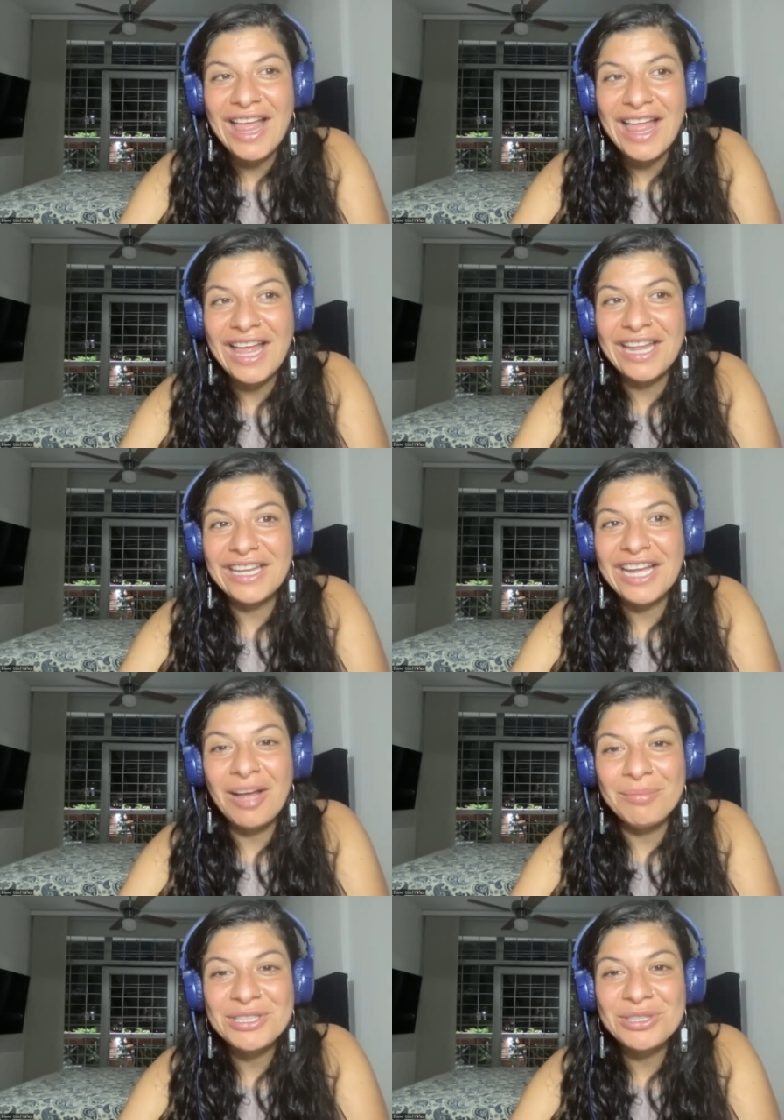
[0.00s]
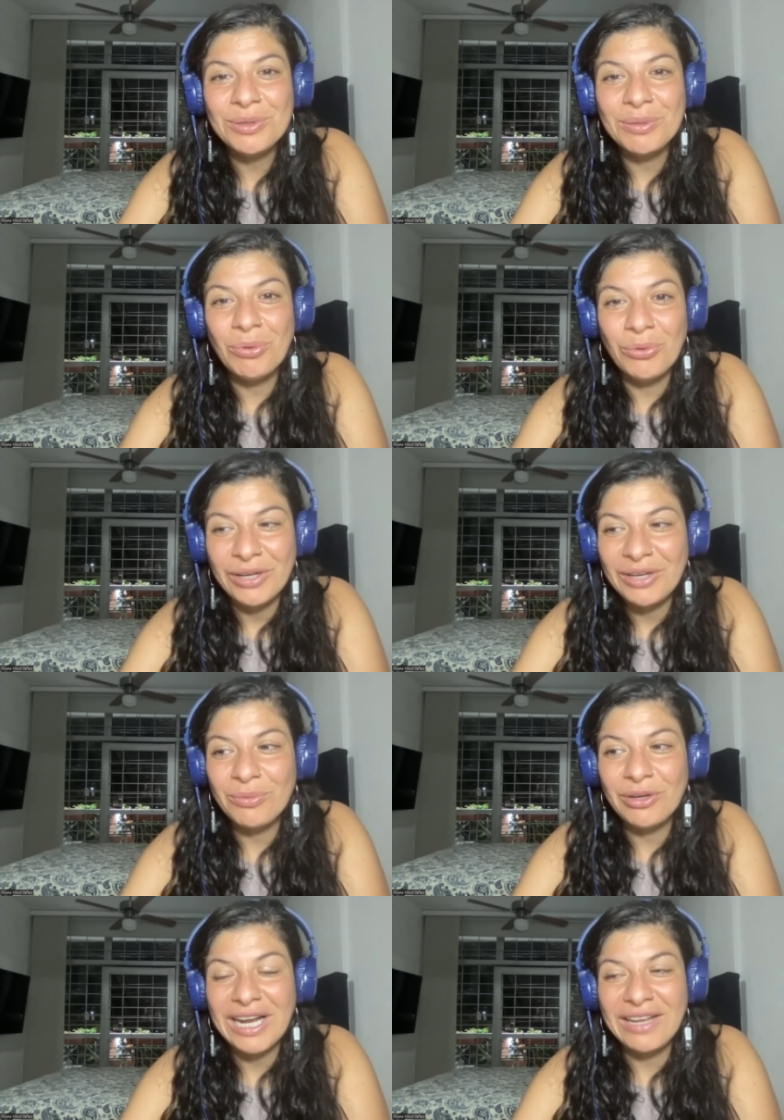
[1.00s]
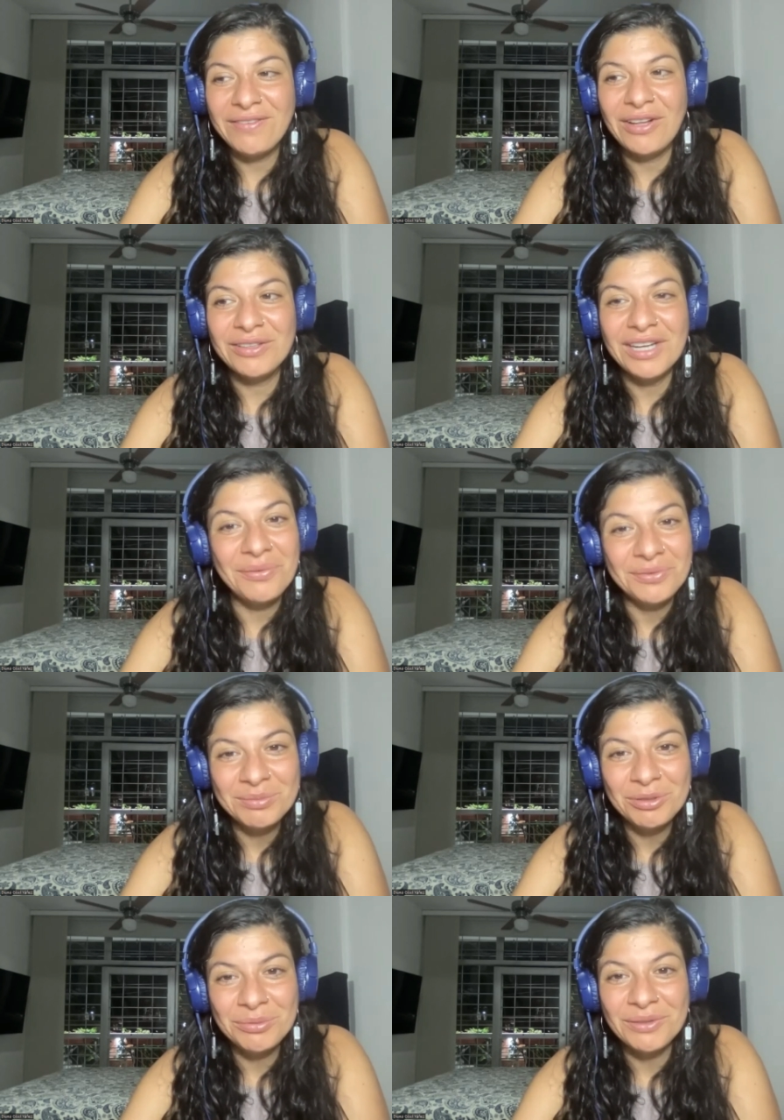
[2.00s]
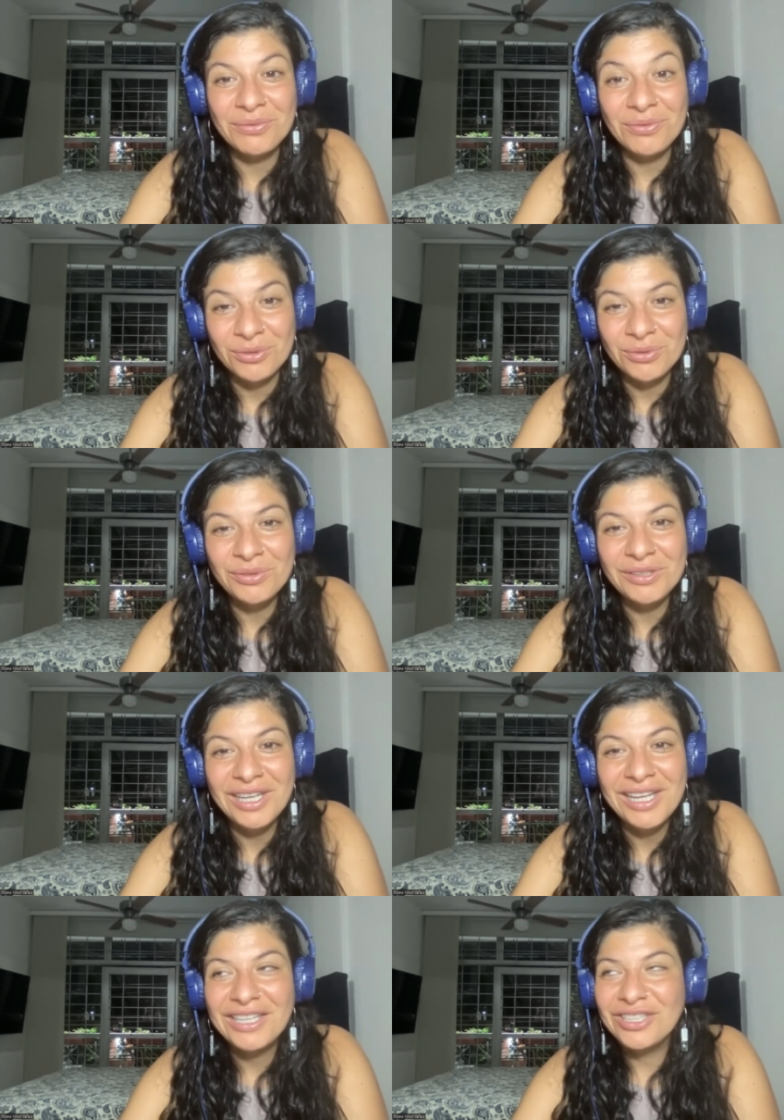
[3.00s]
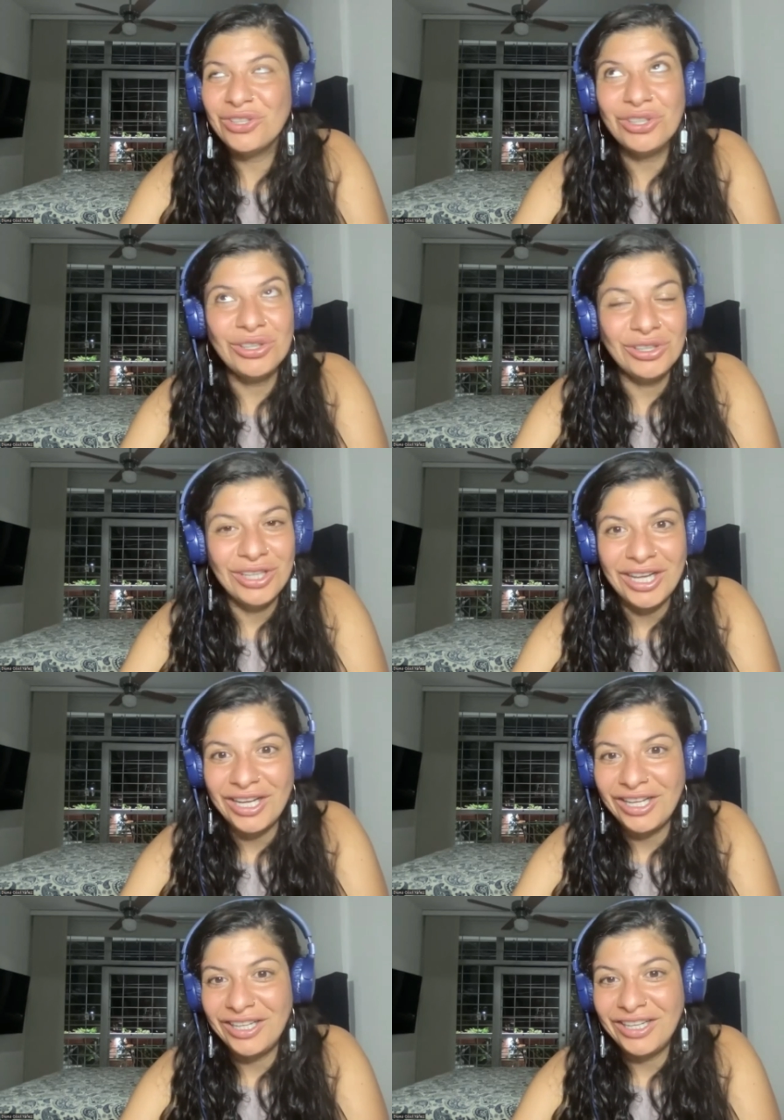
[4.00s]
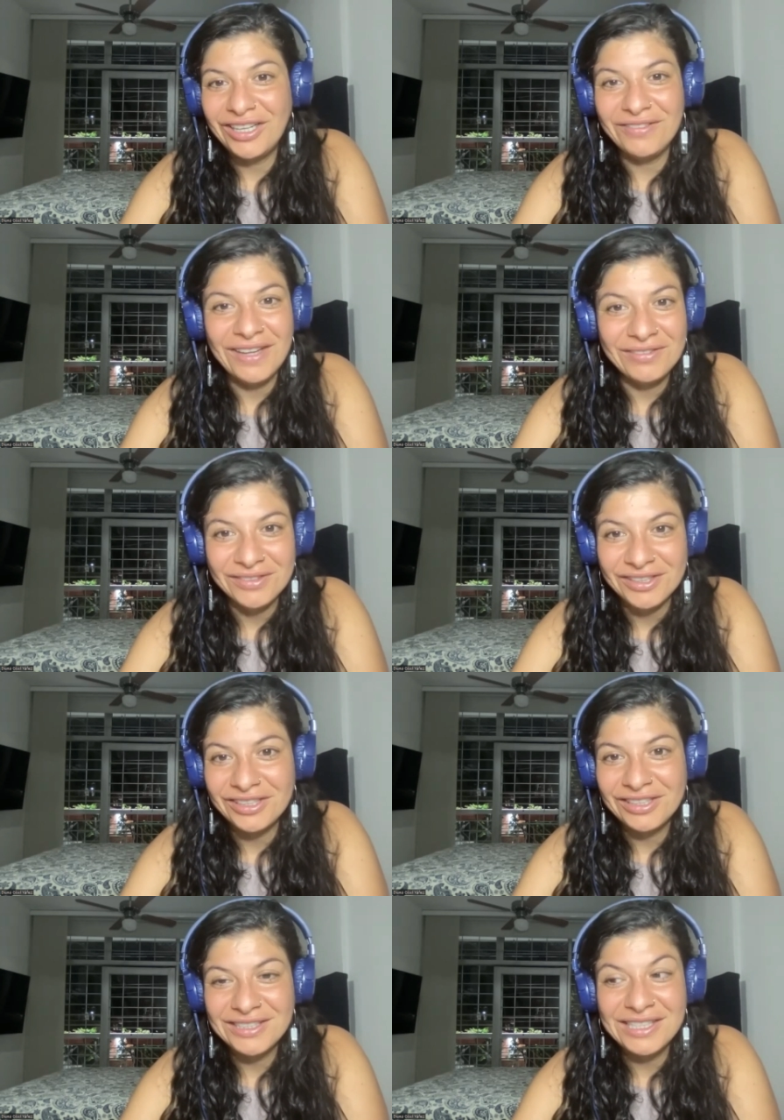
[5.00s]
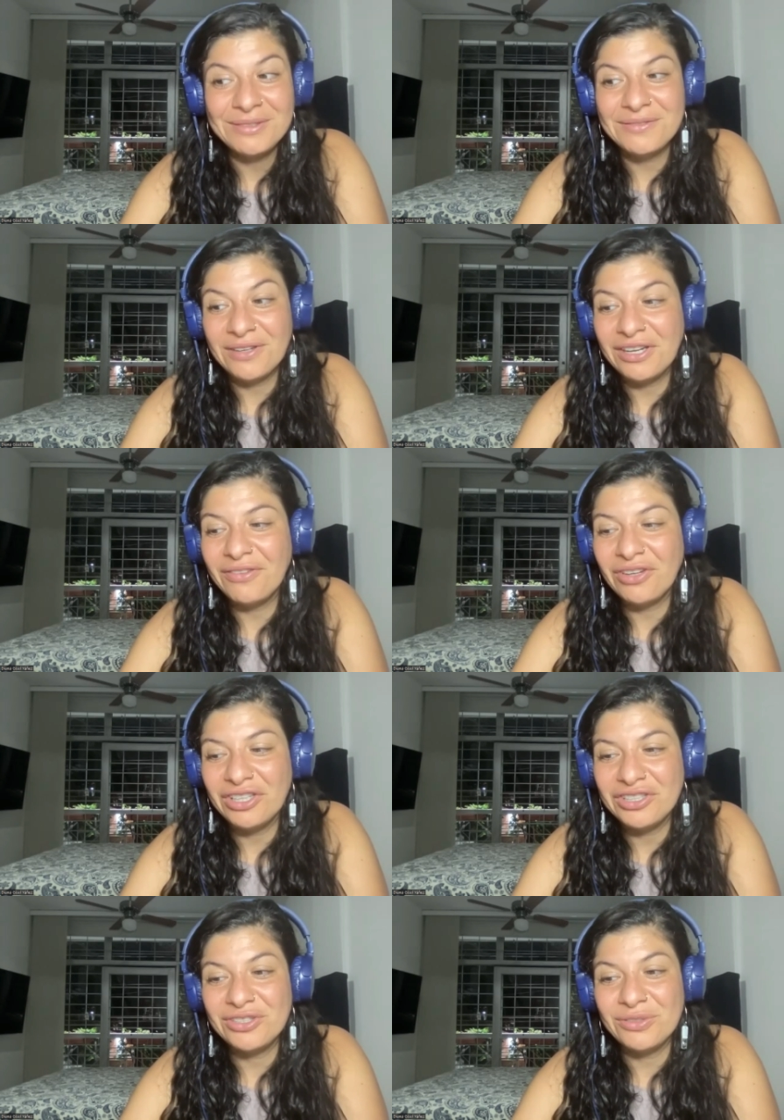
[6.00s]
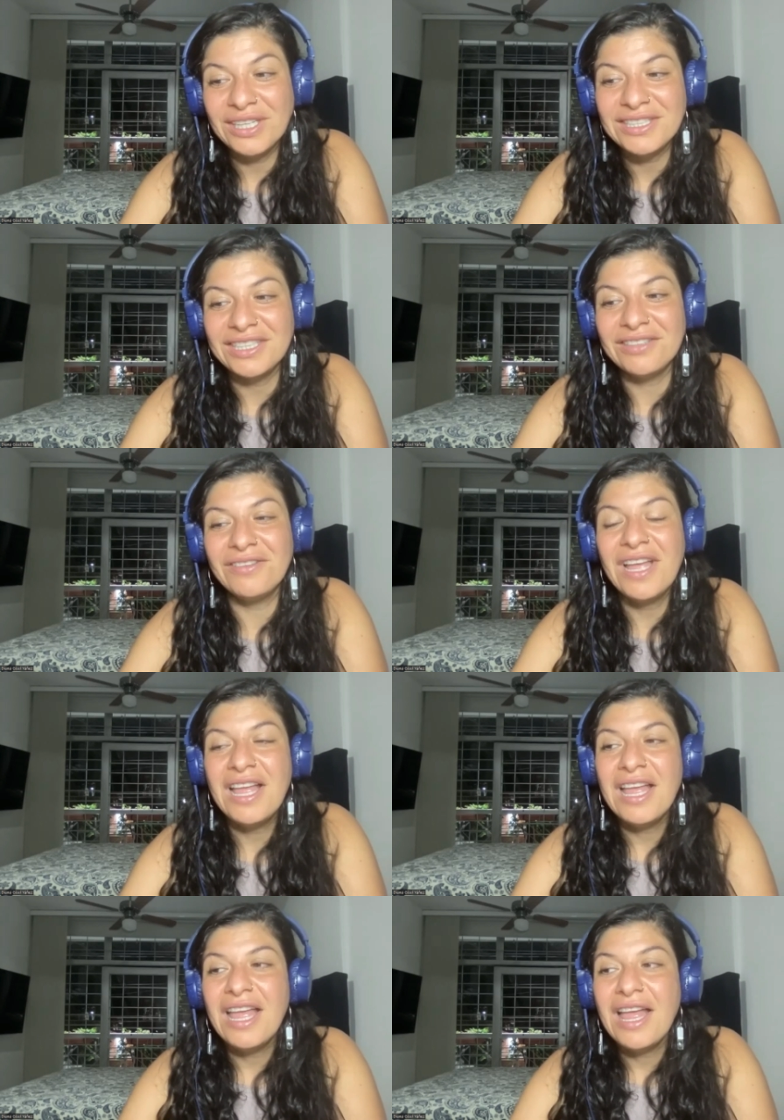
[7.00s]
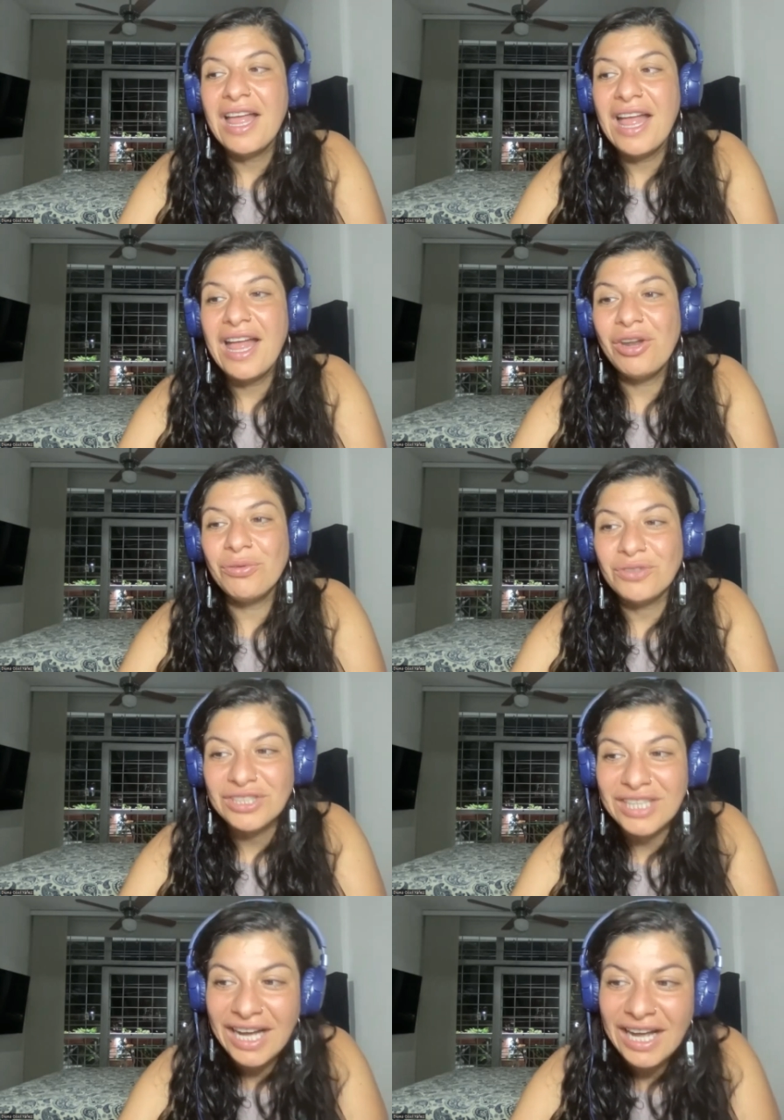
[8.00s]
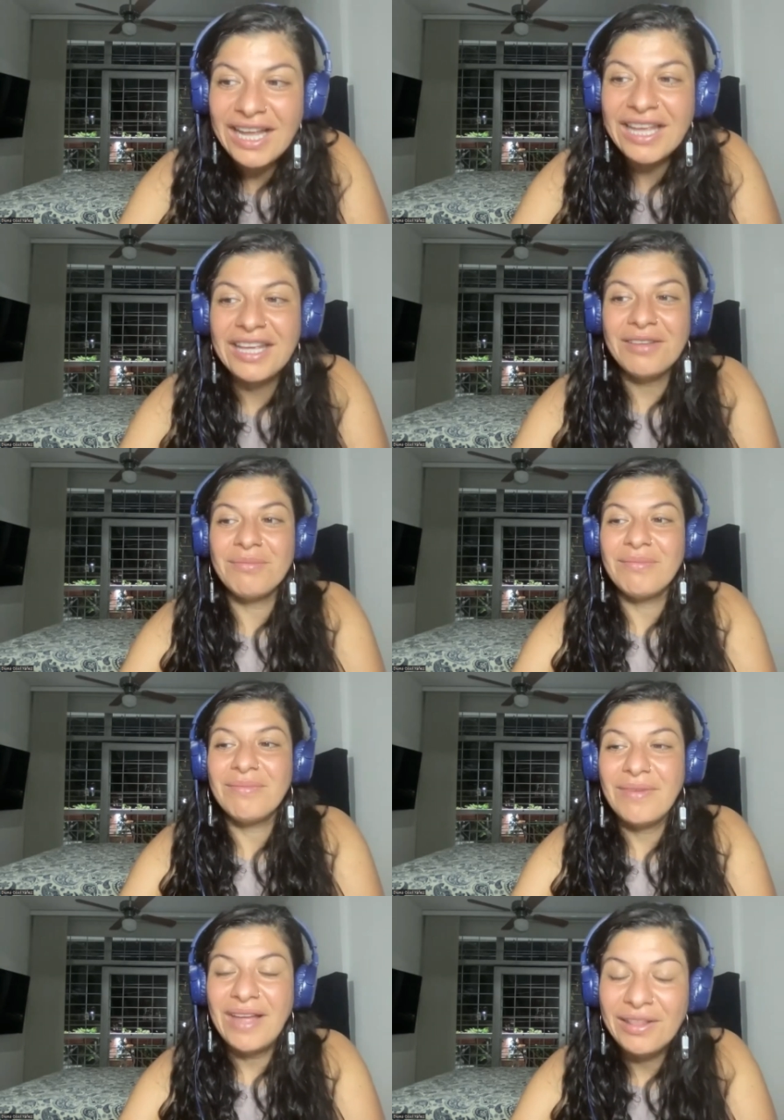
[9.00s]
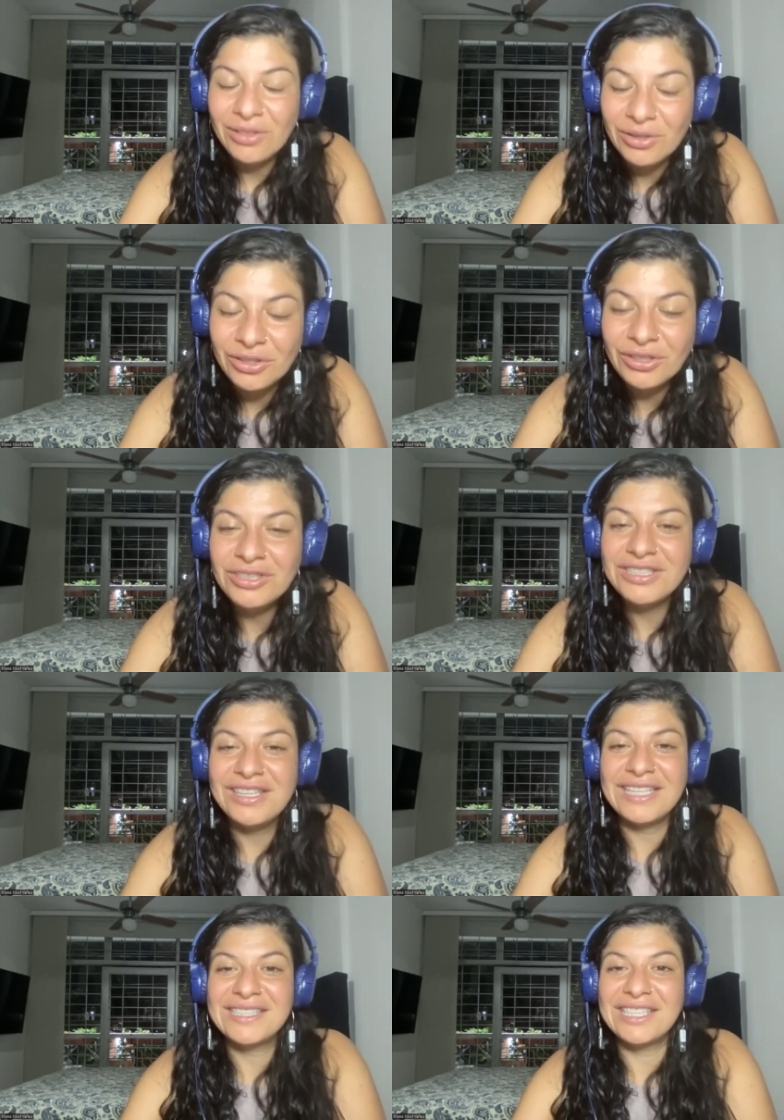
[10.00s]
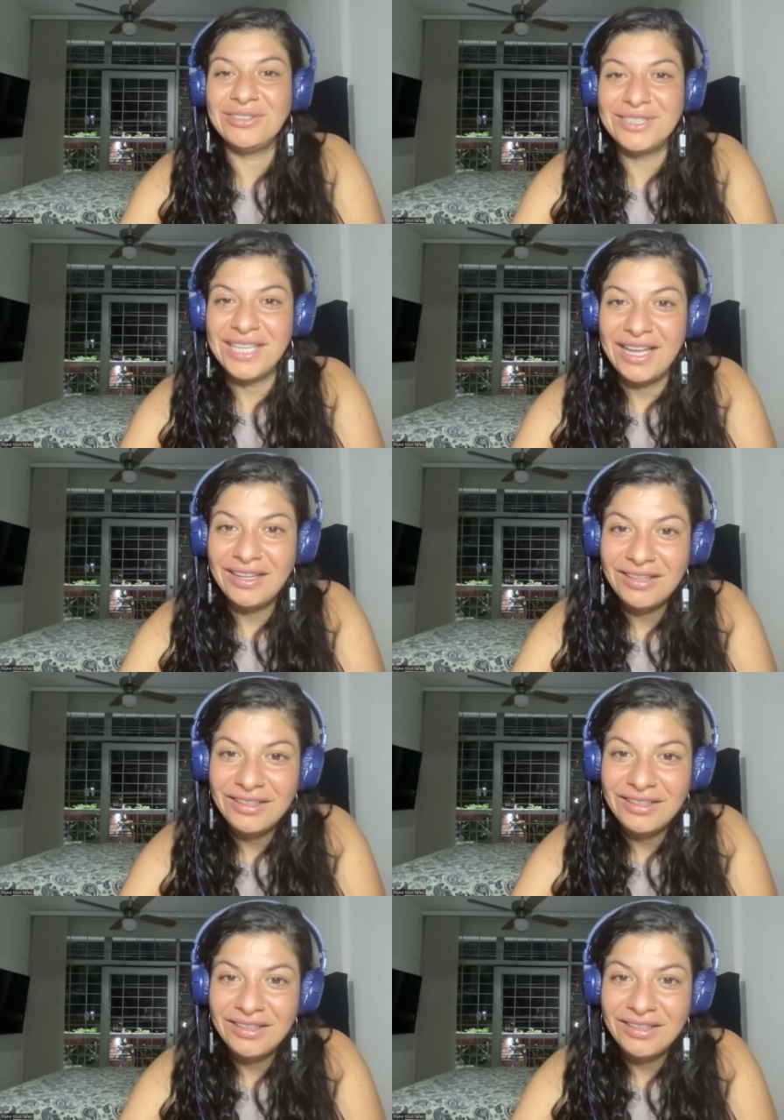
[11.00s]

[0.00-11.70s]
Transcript: and coming to a point where I felt comfortable with food took a lot of effort because I was very, very destructive. And over time, I learned that skill set.